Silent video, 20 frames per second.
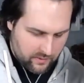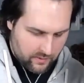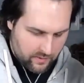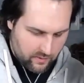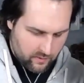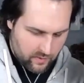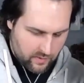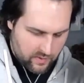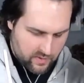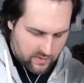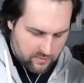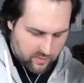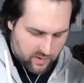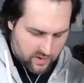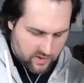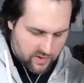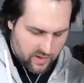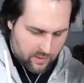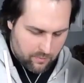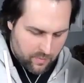you can just
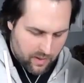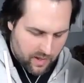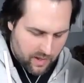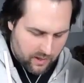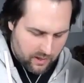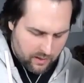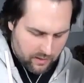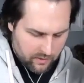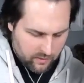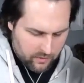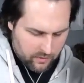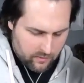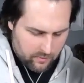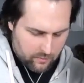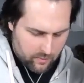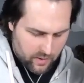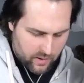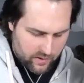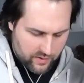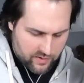brush that back
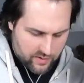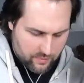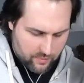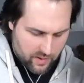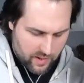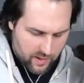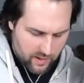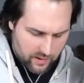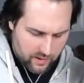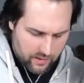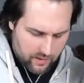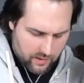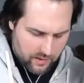and polish it back.